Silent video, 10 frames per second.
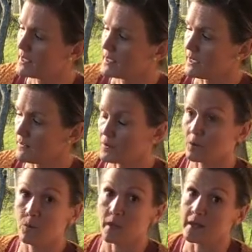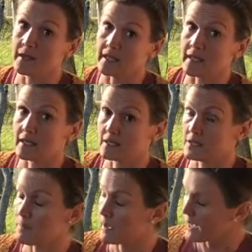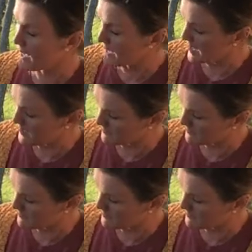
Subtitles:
if you're willing to pay.